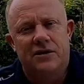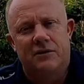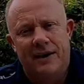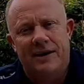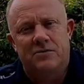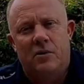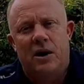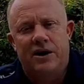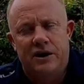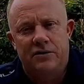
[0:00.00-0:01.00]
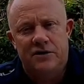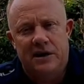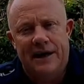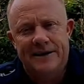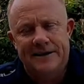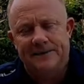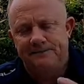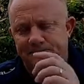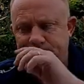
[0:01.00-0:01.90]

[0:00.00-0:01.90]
So that's why I use a laser.